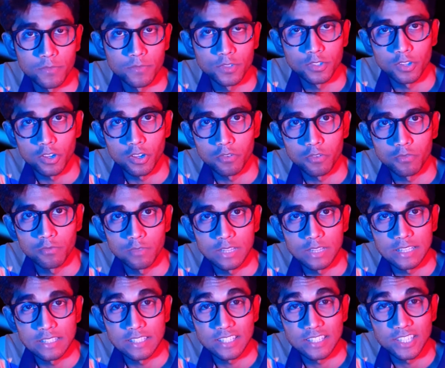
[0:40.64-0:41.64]
So
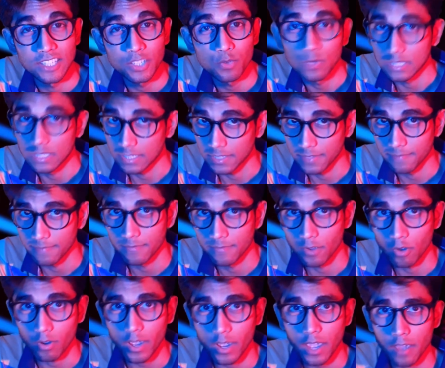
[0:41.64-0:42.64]
let's do it,
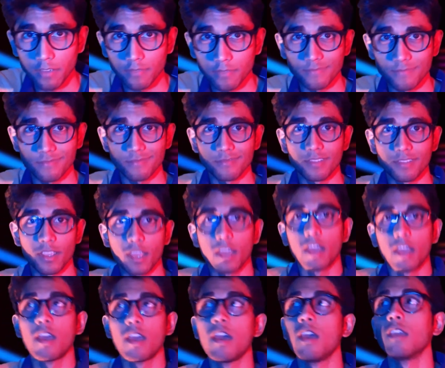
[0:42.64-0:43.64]
okay?
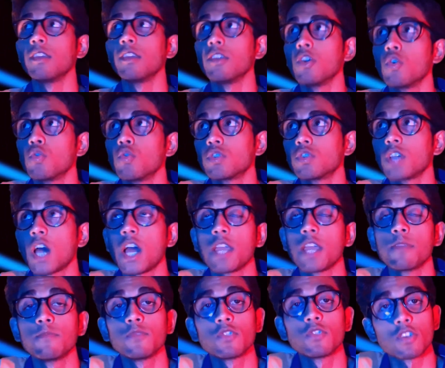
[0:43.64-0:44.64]
Your
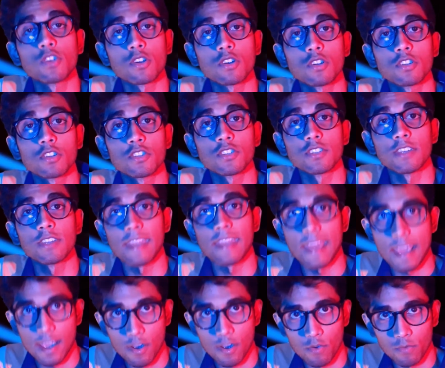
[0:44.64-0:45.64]
time starts
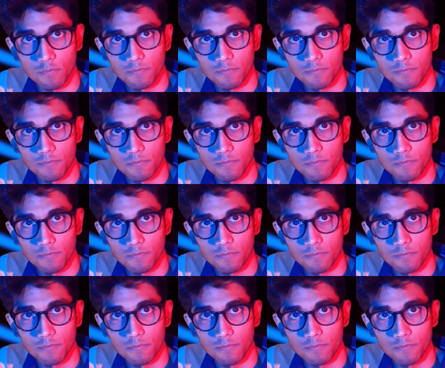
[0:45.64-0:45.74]
now.